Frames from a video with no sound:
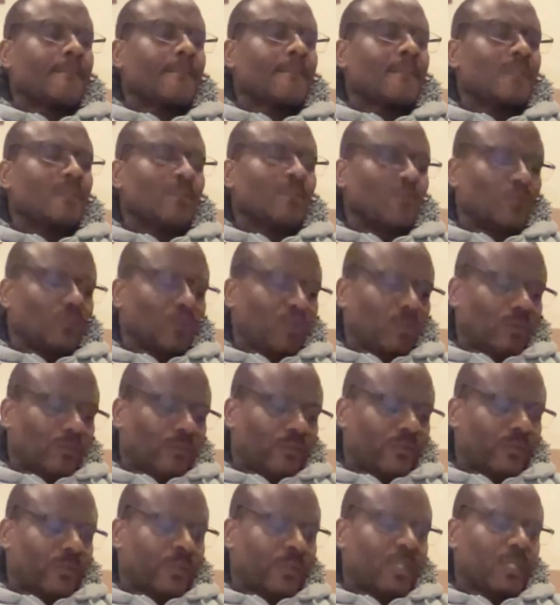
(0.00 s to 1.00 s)
book of
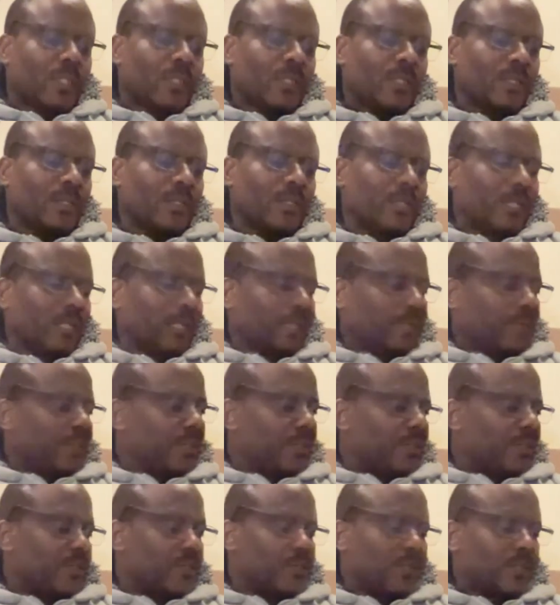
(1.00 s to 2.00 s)

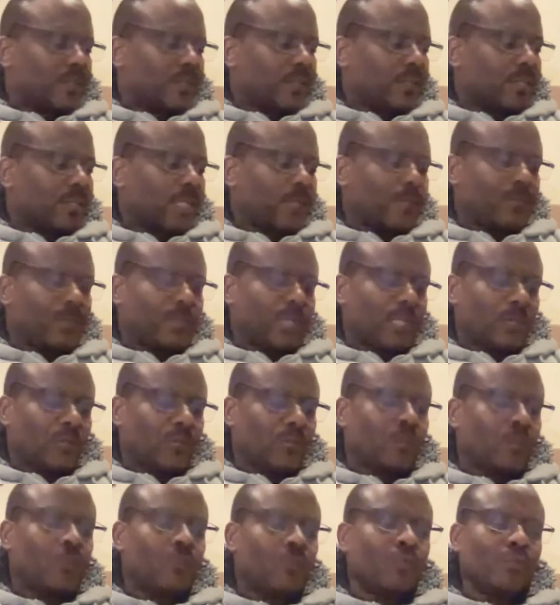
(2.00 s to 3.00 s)
Genesis, chapter
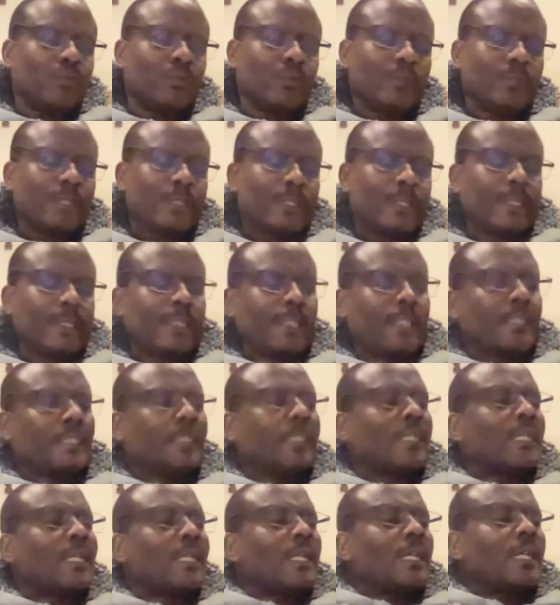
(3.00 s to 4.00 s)
2,
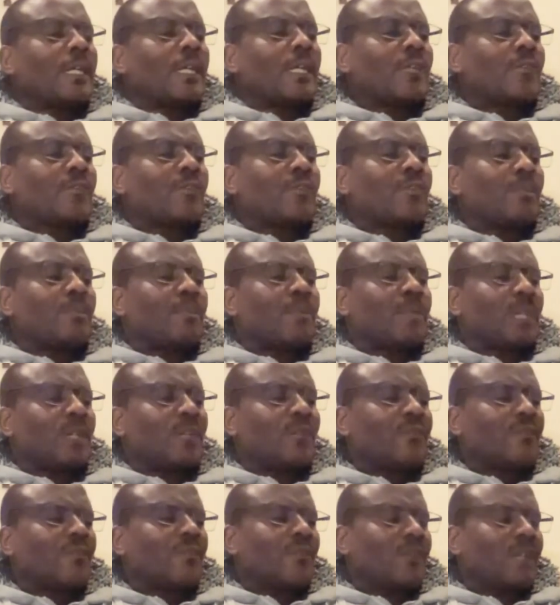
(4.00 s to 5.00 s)
as we
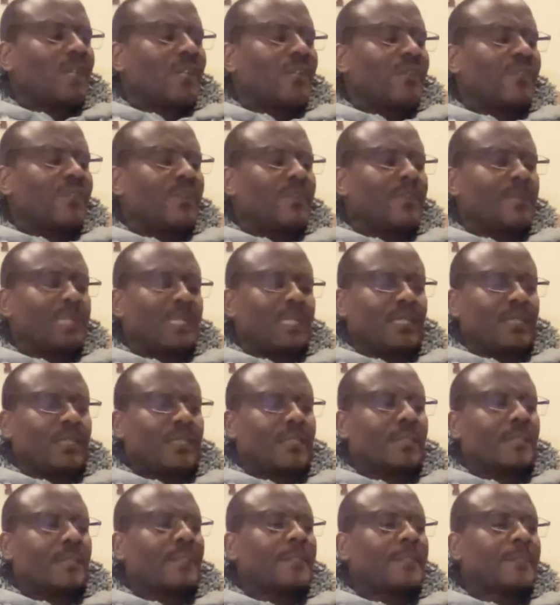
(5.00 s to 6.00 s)
pray for our
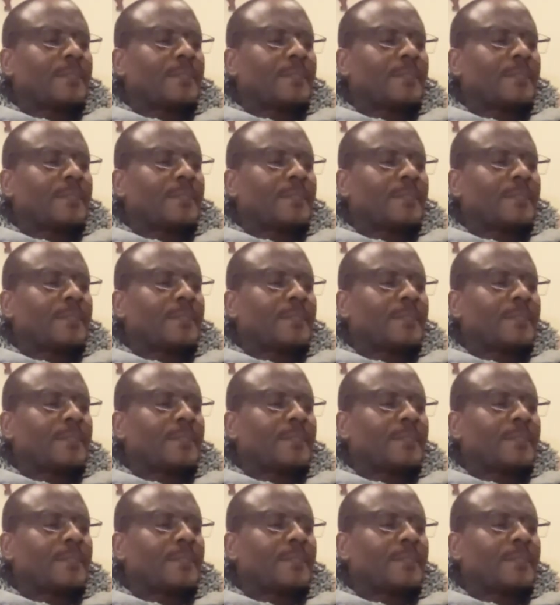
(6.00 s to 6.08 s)
families.